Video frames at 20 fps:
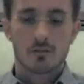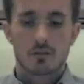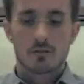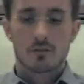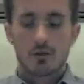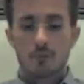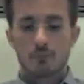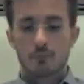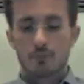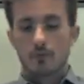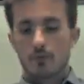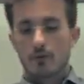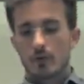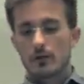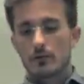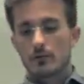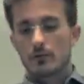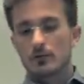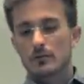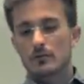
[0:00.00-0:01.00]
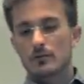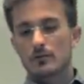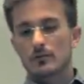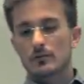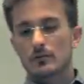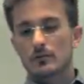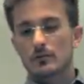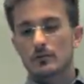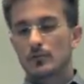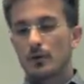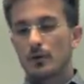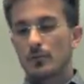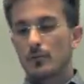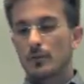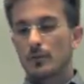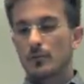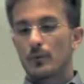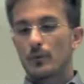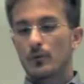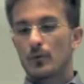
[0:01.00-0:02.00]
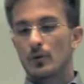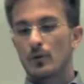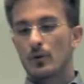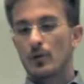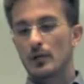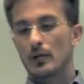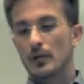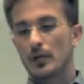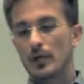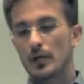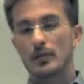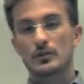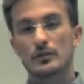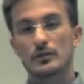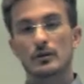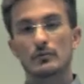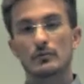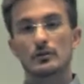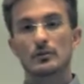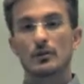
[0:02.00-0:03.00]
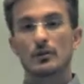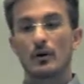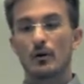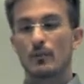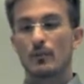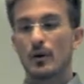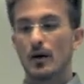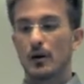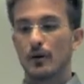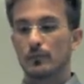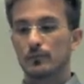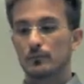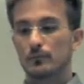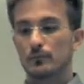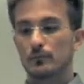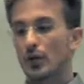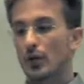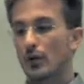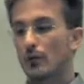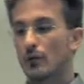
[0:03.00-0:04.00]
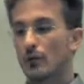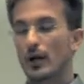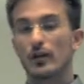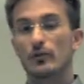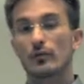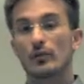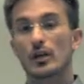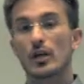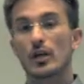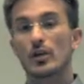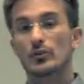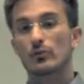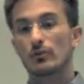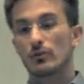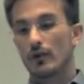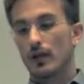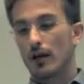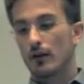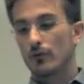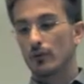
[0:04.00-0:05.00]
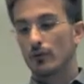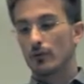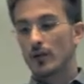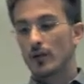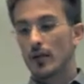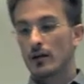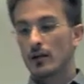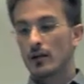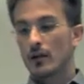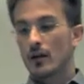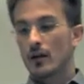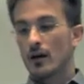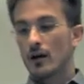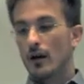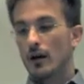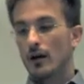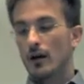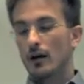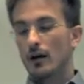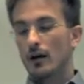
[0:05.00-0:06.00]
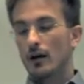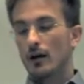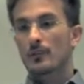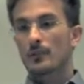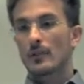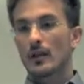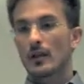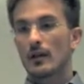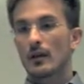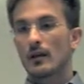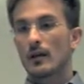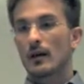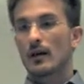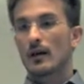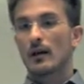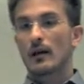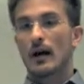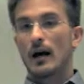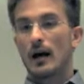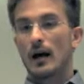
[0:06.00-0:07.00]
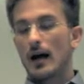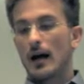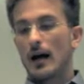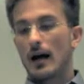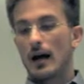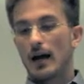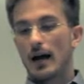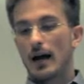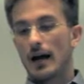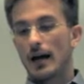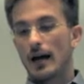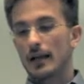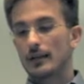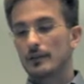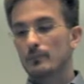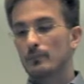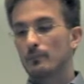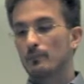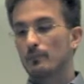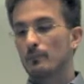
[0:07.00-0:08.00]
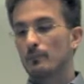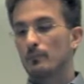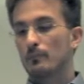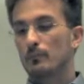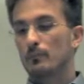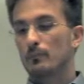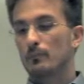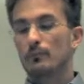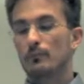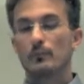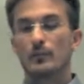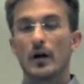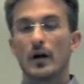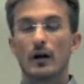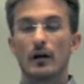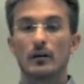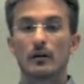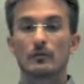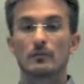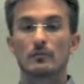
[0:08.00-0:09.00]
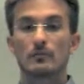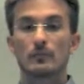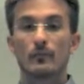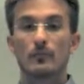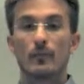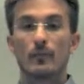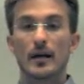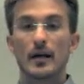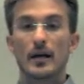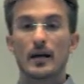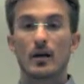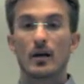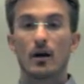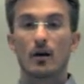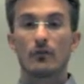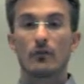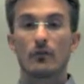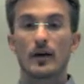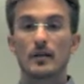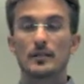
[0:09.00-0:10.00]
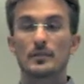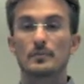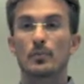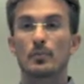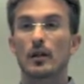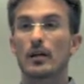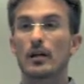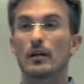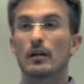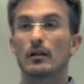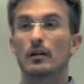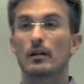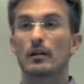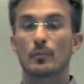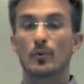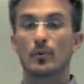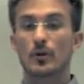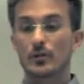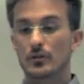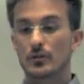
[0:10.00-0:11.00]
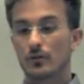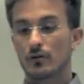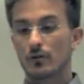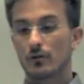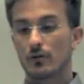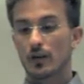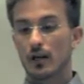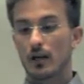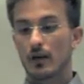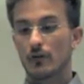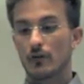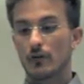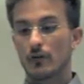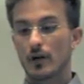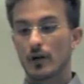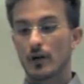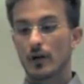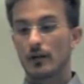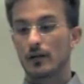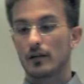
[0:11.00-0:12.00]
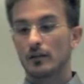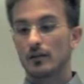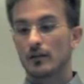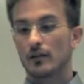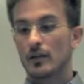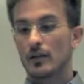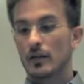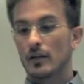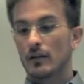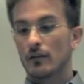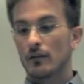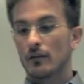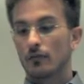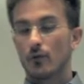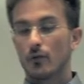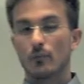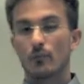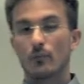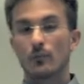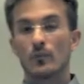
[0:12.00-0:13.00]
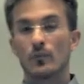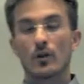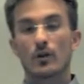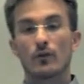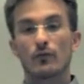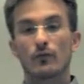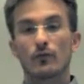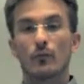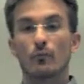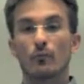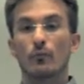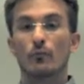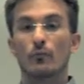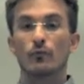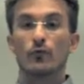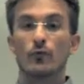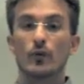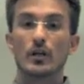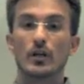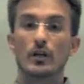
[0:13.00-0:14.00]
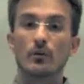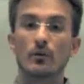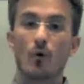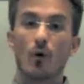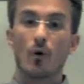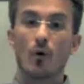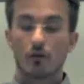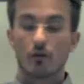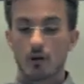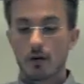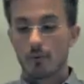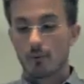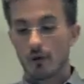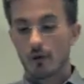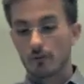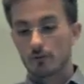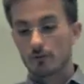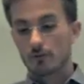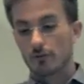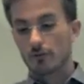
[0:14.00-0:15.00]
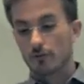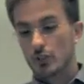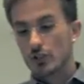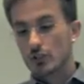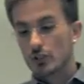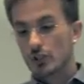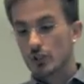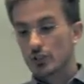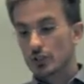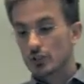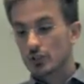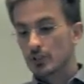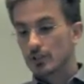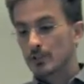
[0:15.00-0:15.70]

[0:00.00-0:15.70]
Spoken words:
so some people, here's some general educational level that um, I done myself as playing it in a personal level, and from from reading more about the research